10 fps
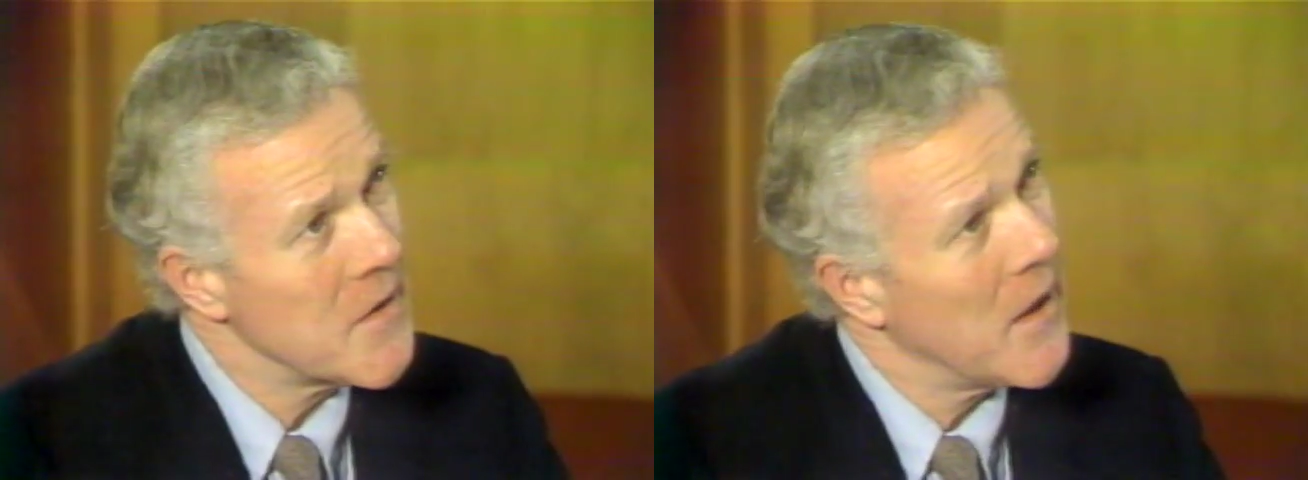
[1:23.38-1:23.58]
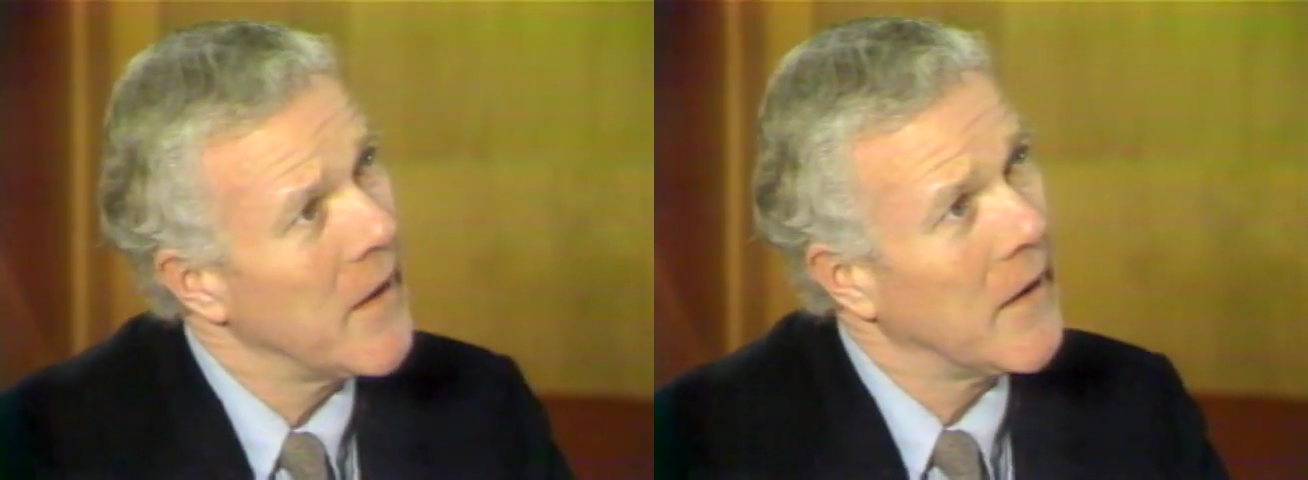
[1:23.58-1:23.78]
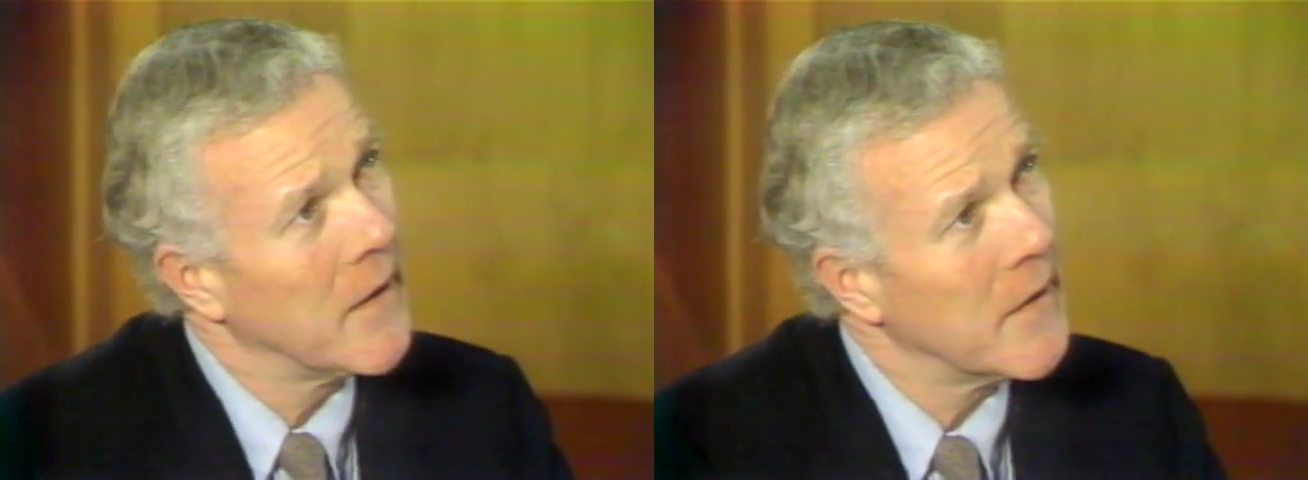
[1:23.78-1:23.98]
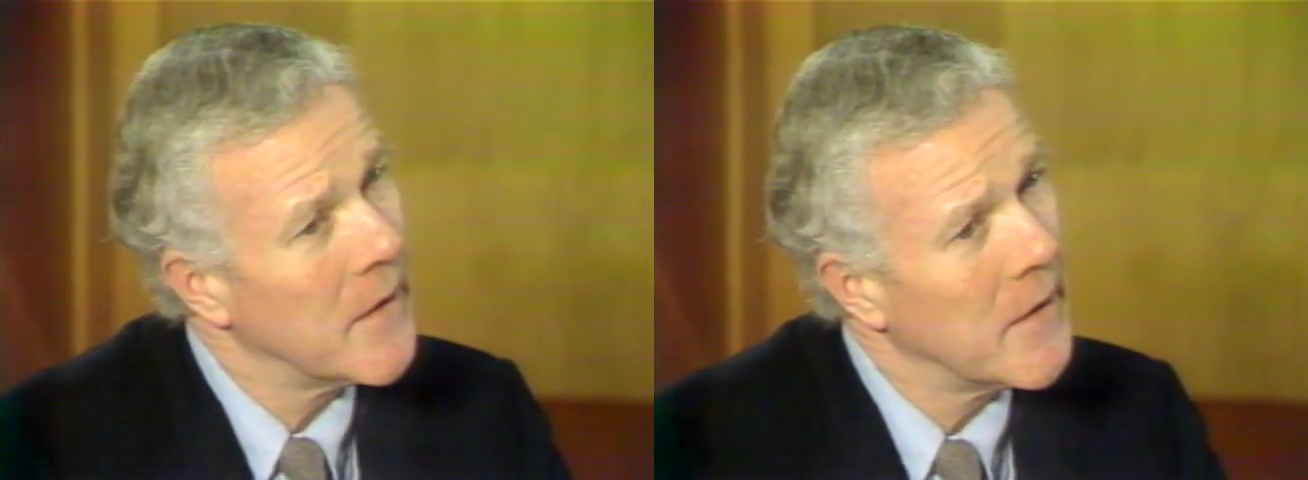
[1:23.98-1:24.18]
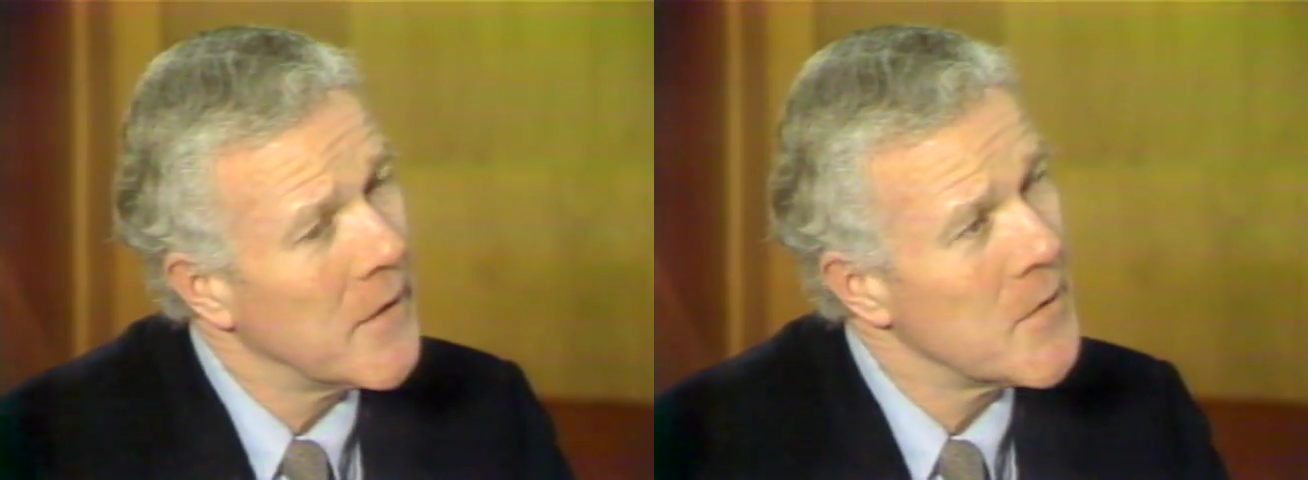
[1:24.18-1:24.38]
stunning,
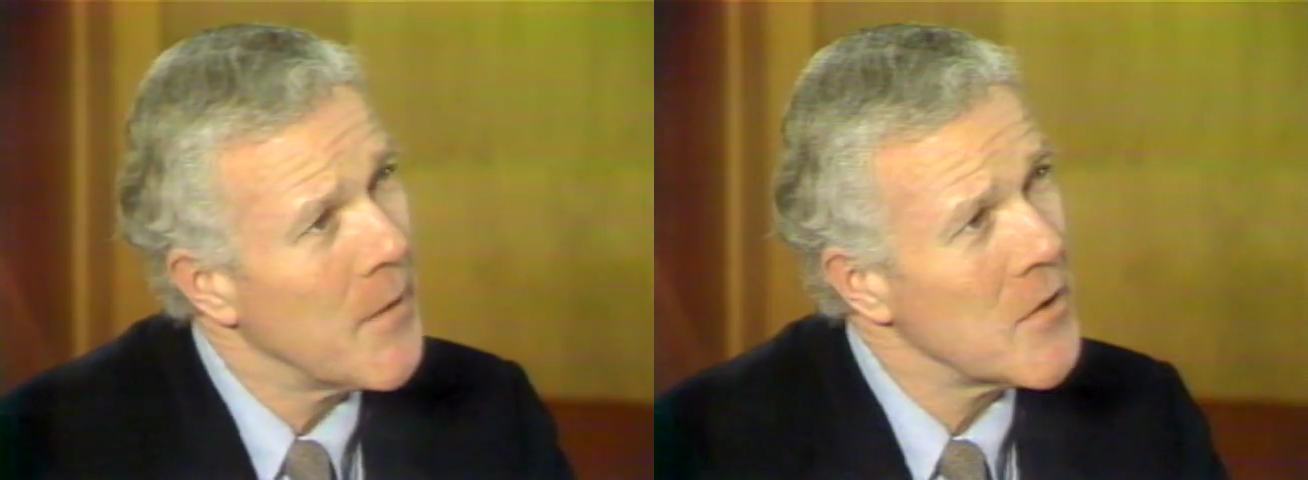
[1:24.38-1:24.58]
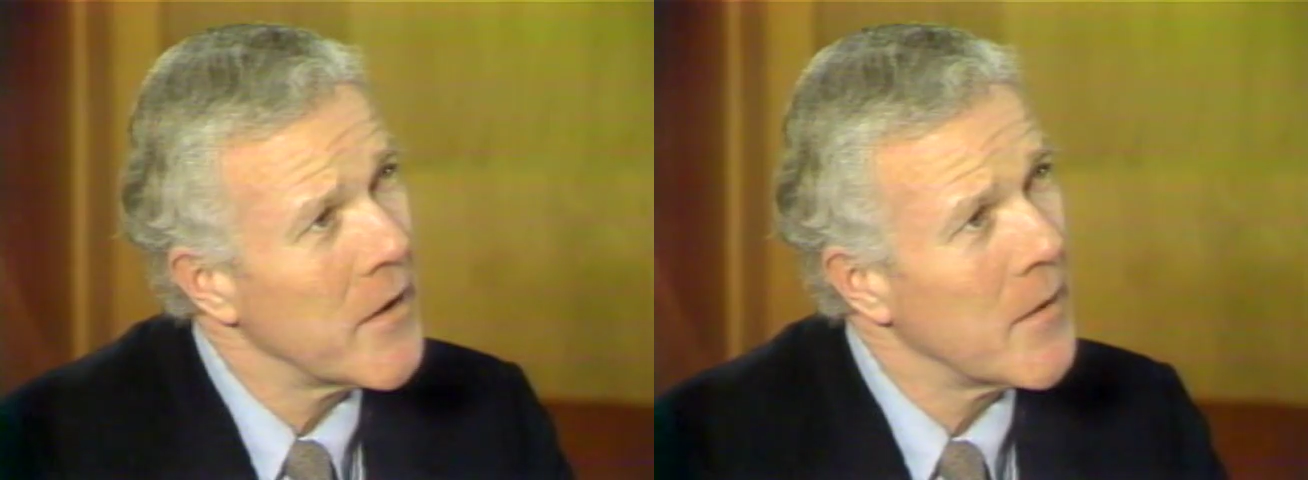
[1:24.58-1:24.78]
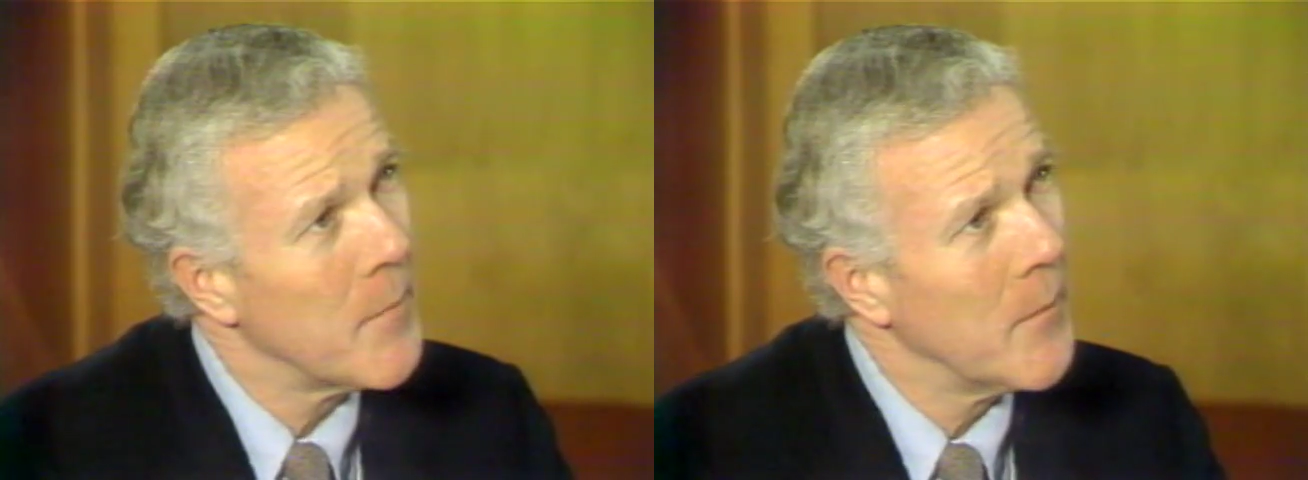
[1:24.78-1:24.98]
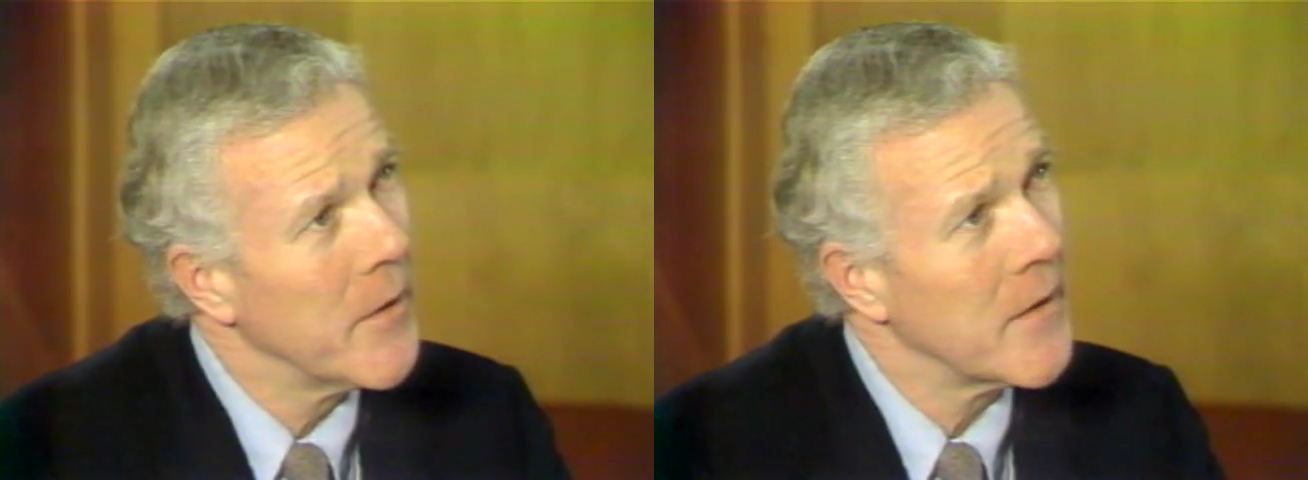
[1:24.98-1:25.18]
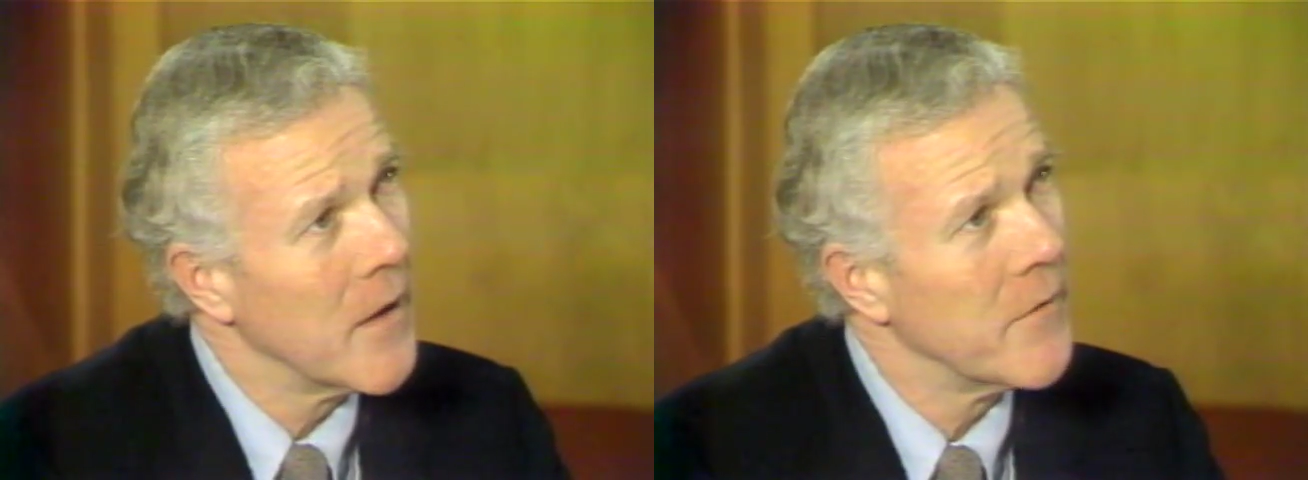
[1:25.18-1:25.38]
uh, especially in
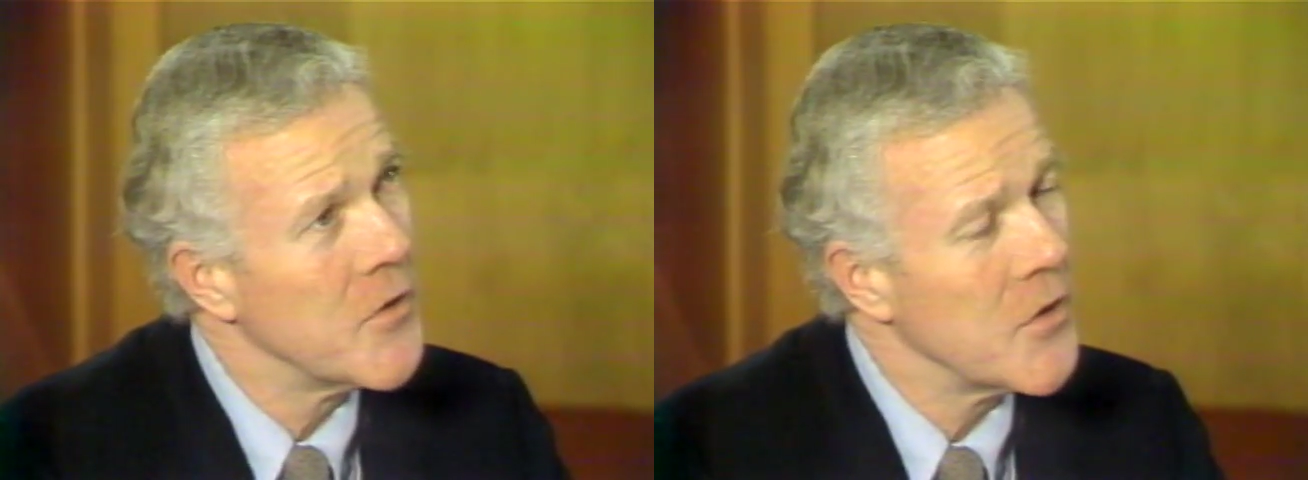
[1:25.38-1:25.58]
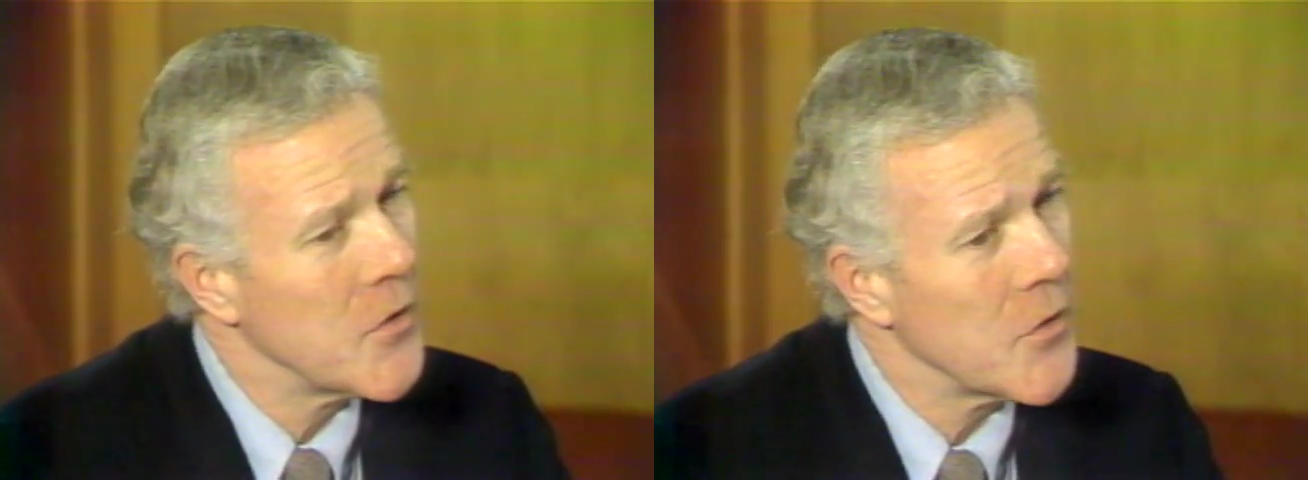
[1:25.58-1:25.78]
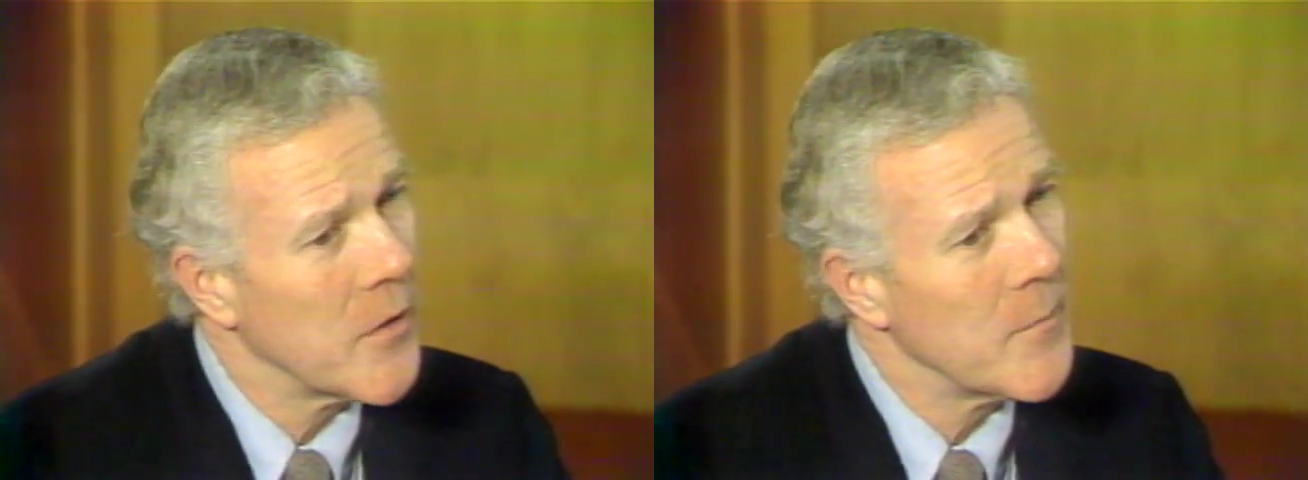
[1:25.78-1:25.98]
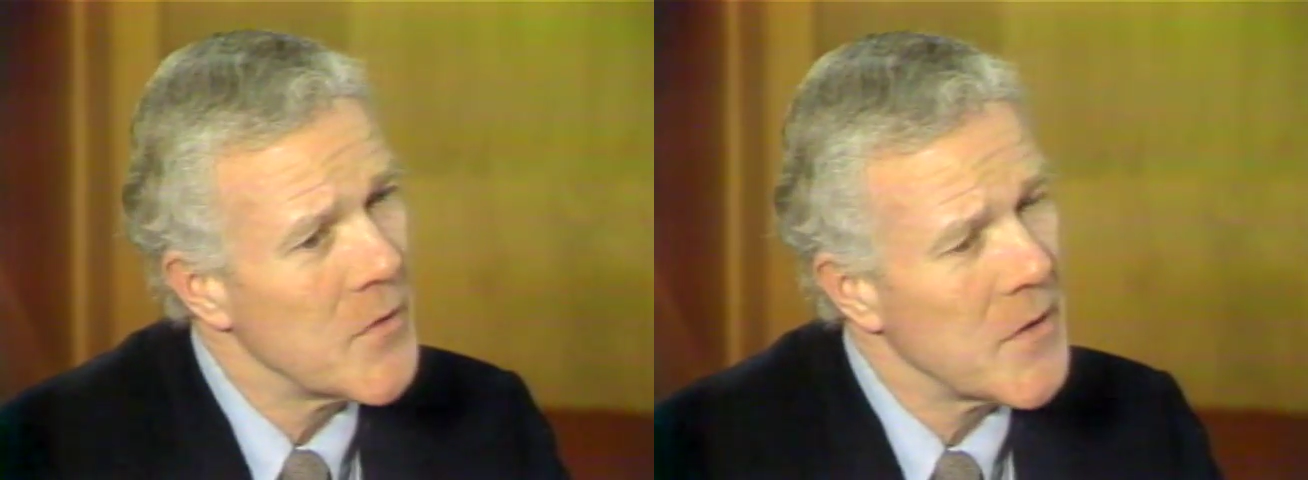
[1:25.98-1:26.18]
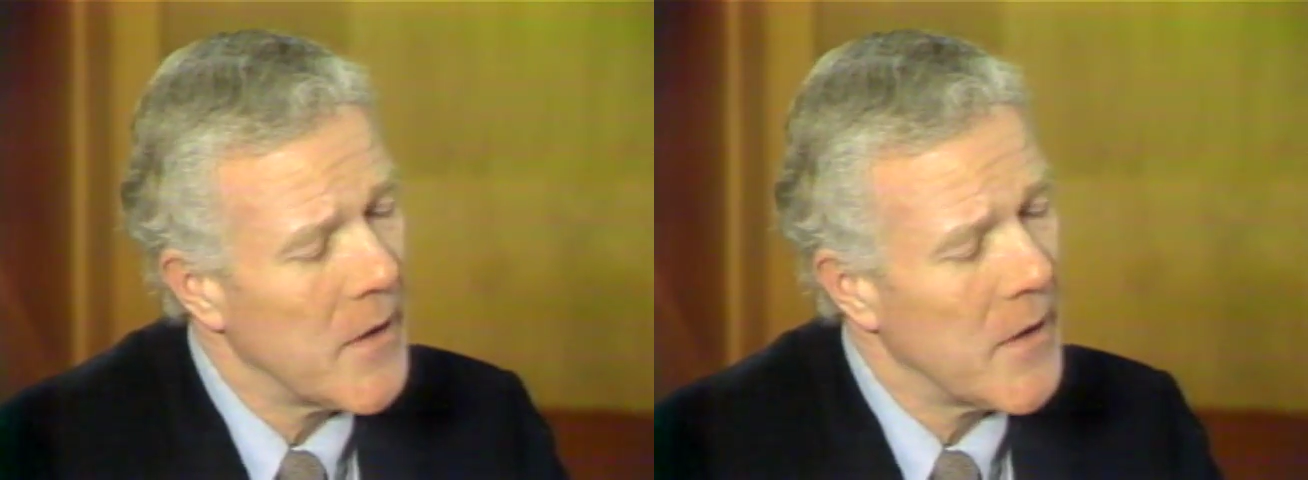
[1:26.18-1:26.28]
public television terms.